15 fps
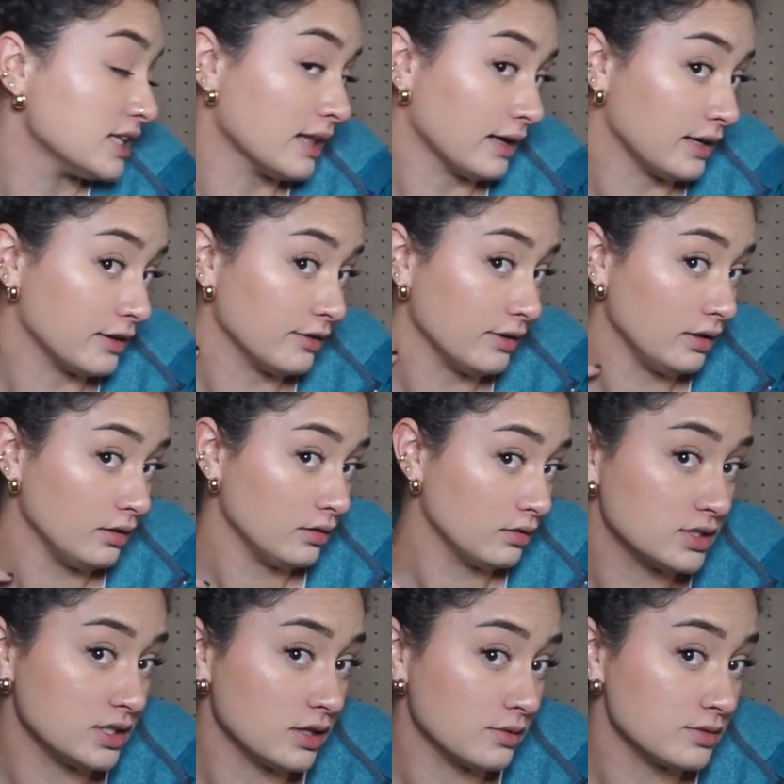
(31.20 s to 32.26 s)
that earring?
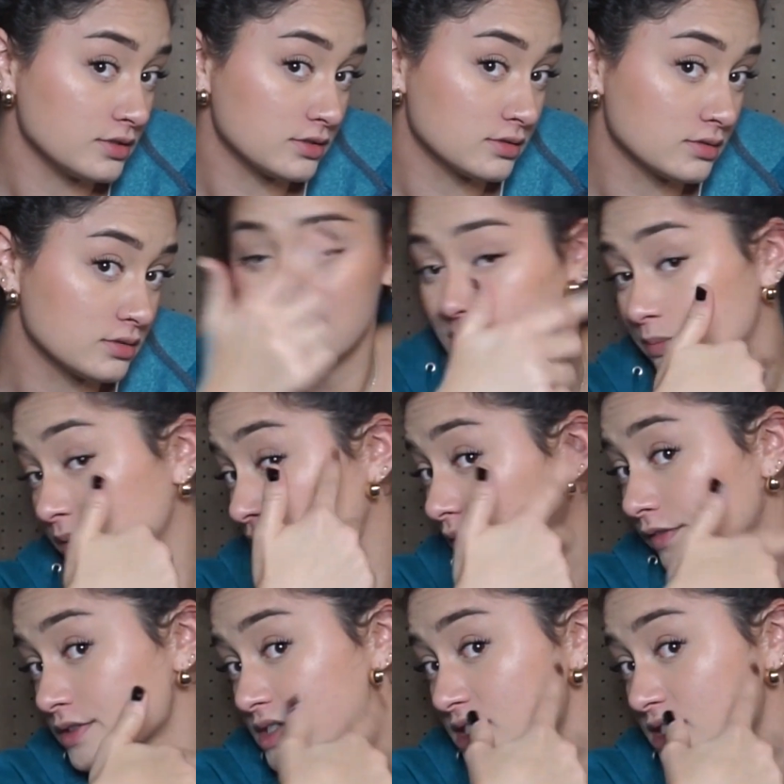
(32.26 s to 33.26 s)
See this beautiful